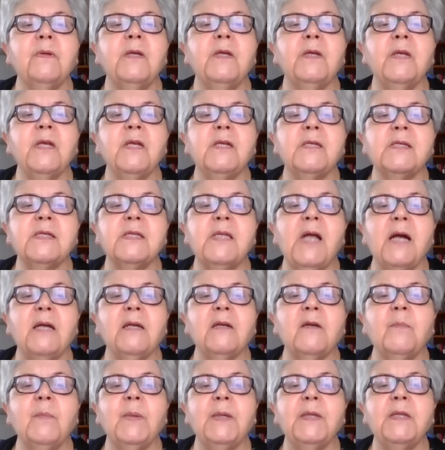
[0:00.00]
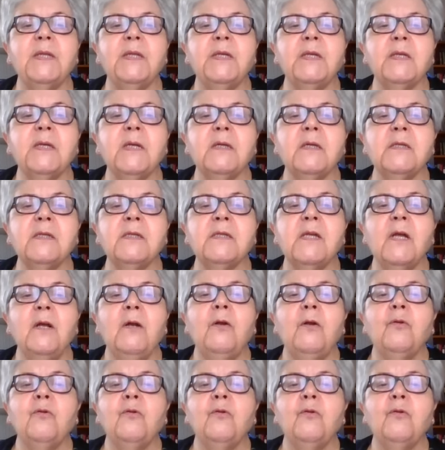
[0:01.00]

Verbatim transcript: in his Dark Materials